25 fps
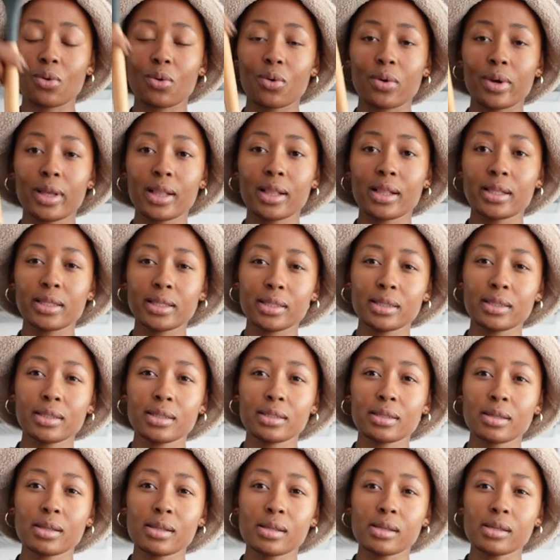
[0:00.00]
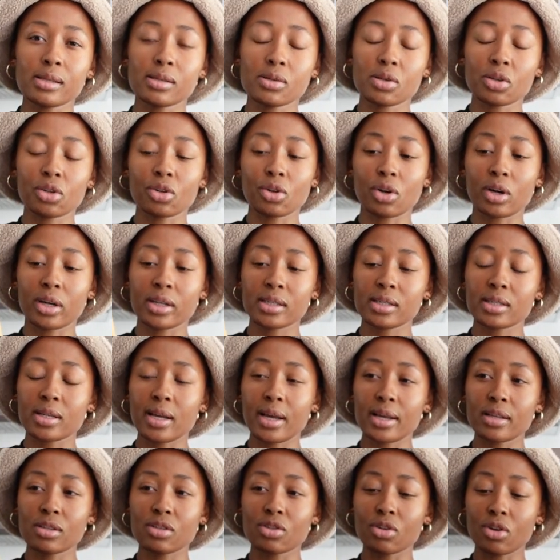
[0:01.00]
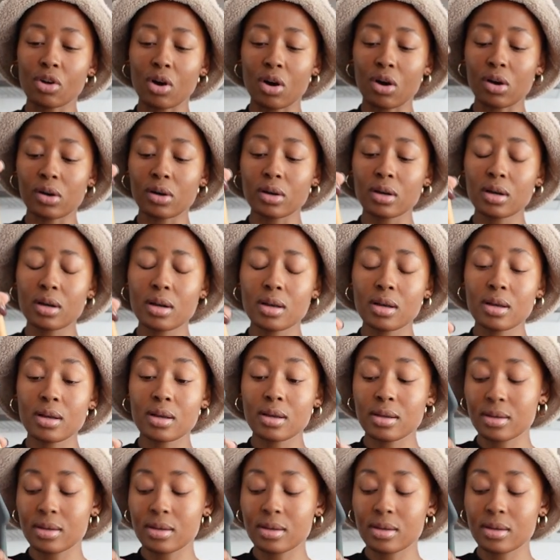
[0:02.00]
or at least these are not as long.